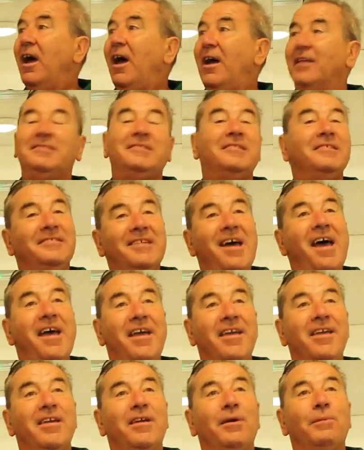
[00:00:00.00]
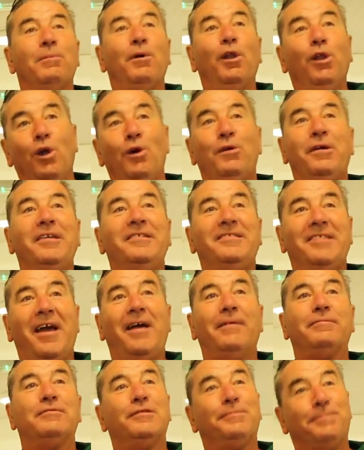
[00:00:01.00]
And today we're lucky to
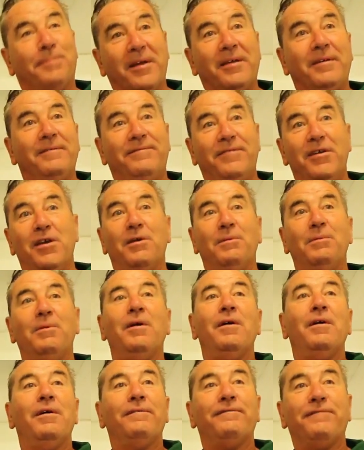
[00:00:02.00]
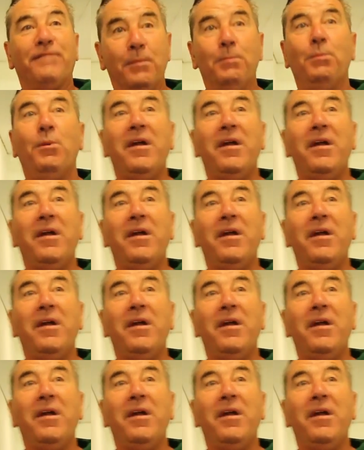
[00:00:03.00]
have Spring View from